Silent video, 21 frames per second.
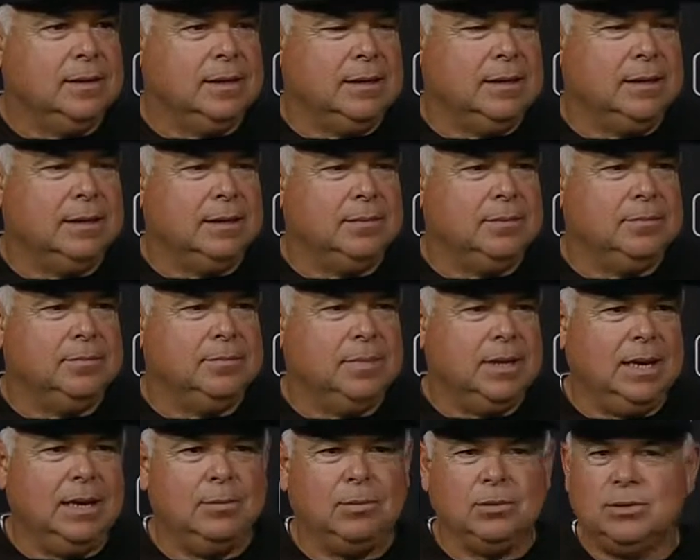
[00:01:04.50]
uh,
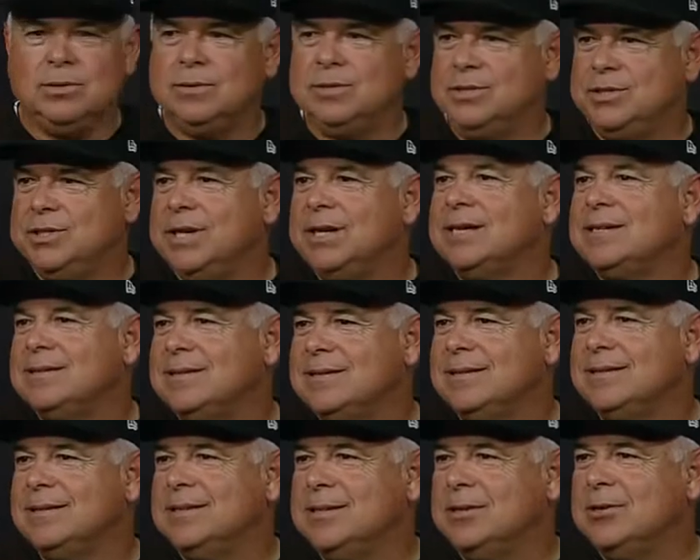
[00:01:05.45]
be able to
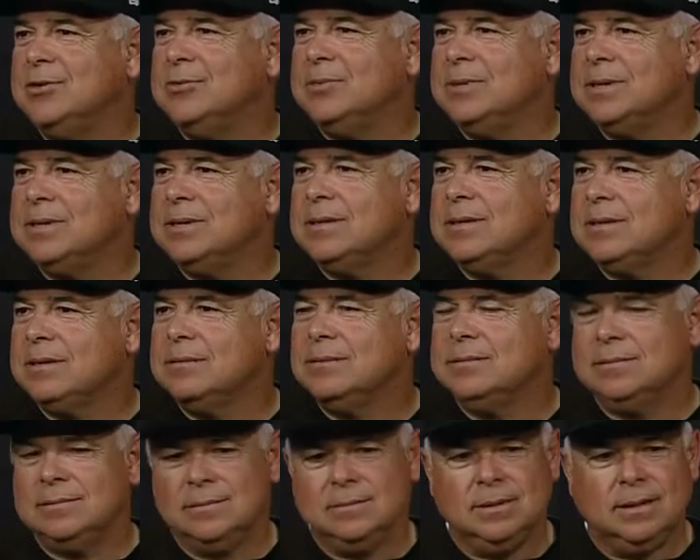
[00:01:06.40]
adjust and deal with
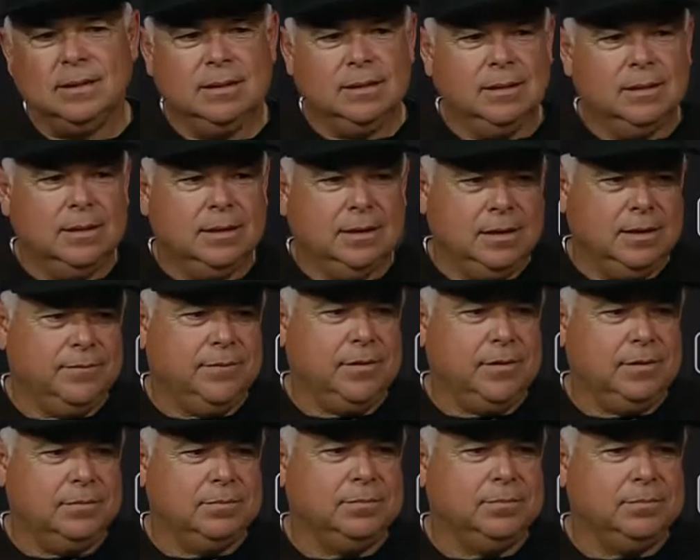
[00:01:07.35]
if
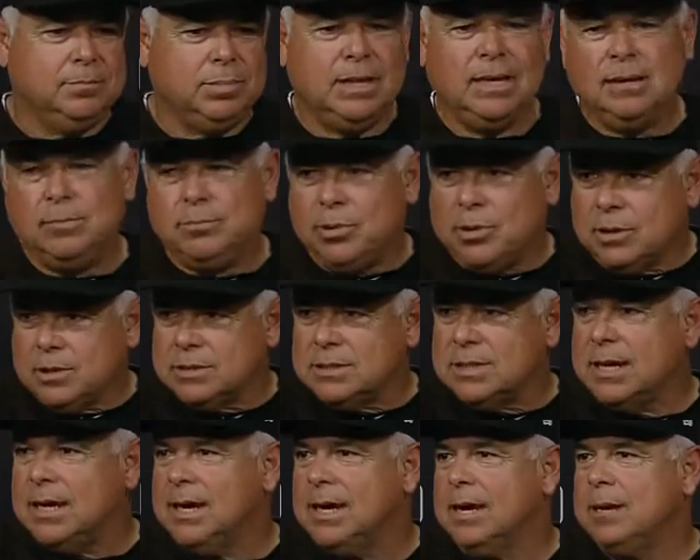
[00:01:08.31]
you're playing part
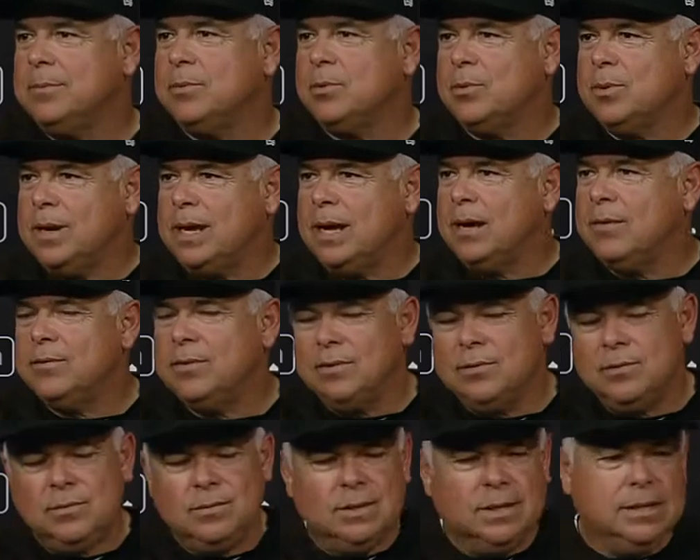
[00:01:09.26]
time or what have
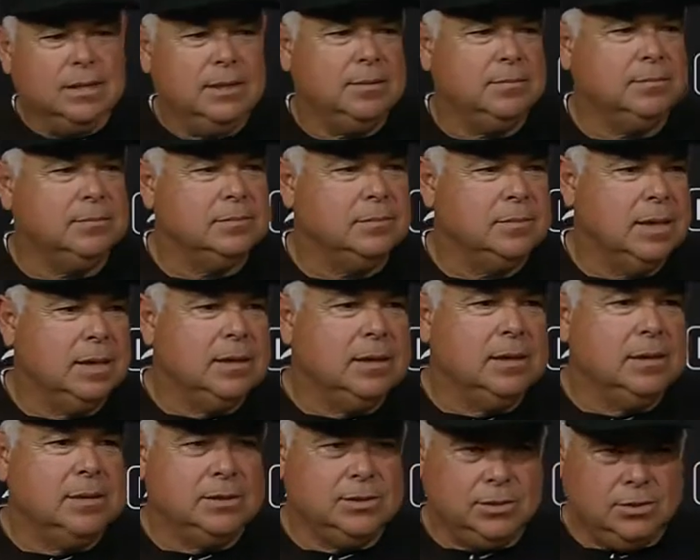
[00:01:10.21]
you. Um,
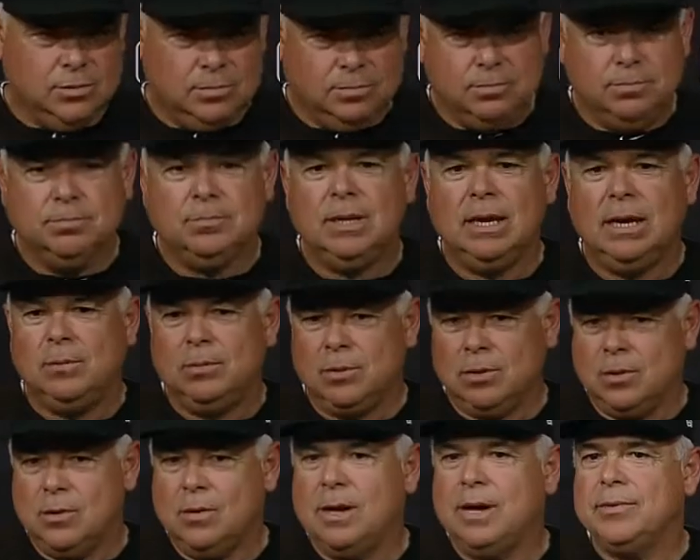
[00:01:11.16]
still be able
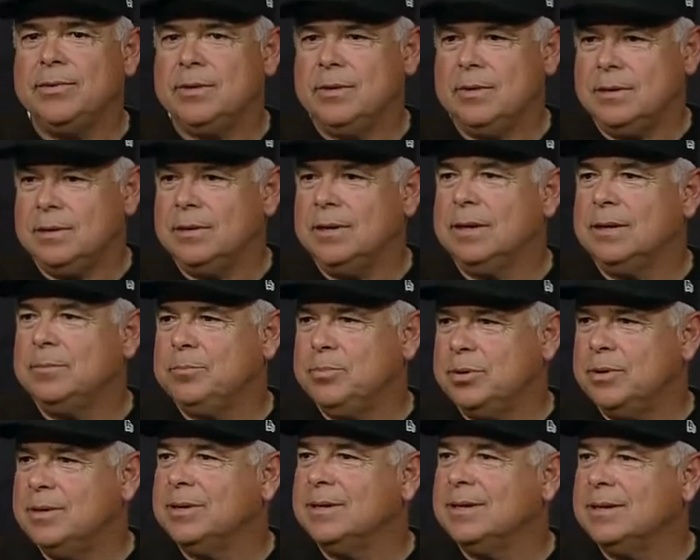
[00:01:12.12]
to go out there and, and
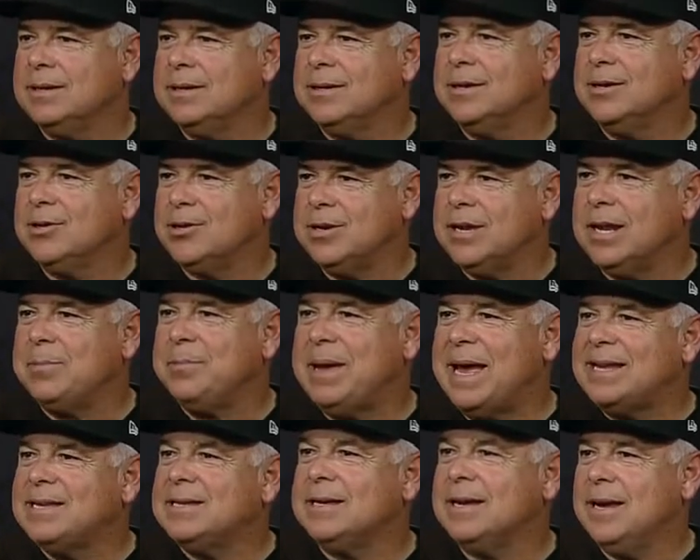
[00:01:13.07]
put a, a good at
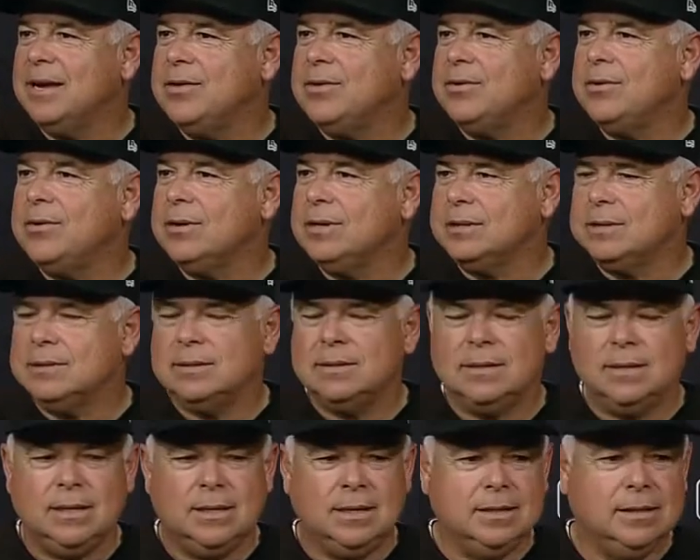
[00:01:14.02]
bat together, and
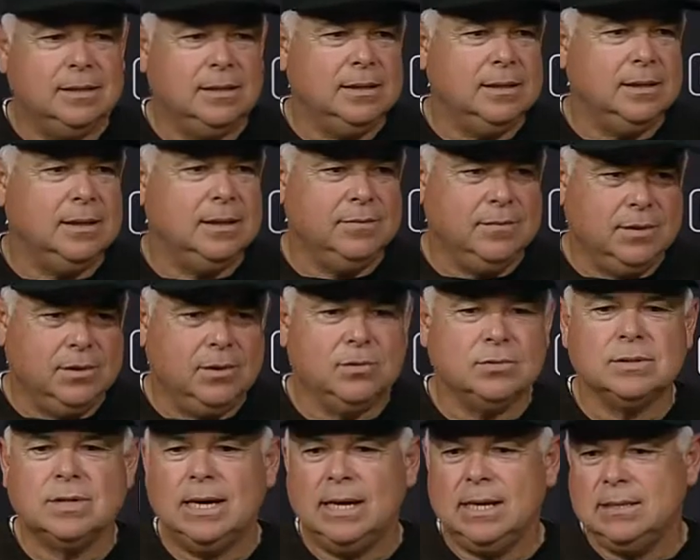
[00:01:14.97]
and even
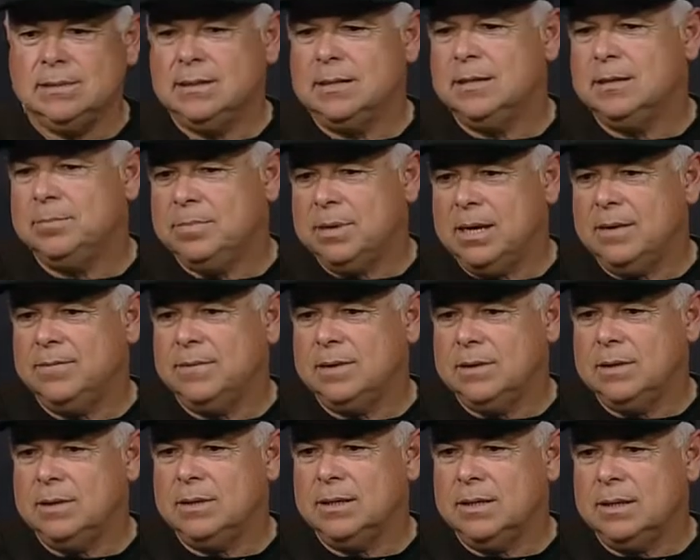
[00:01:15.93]
those guys end up
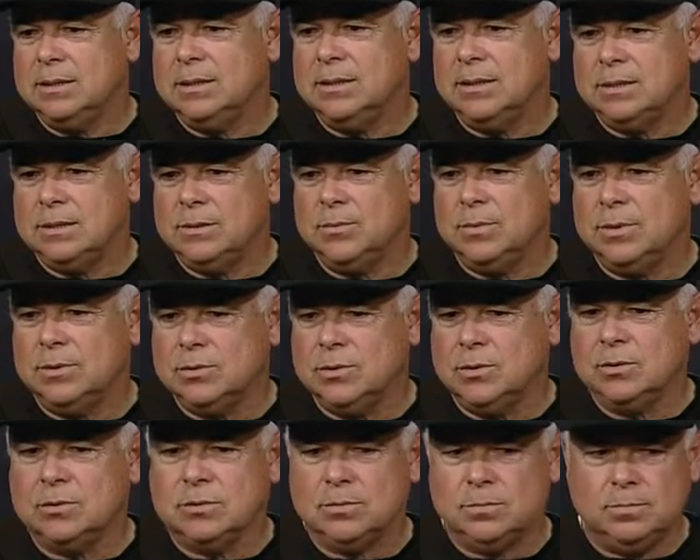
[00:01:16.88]
having decent
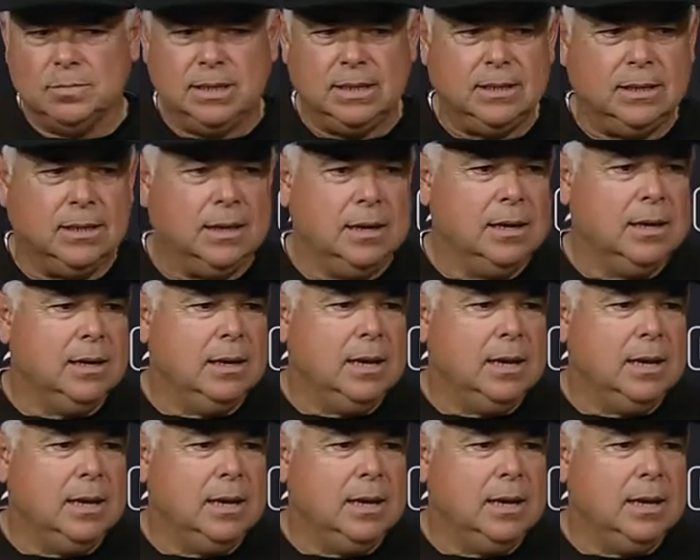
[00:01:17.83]
results, but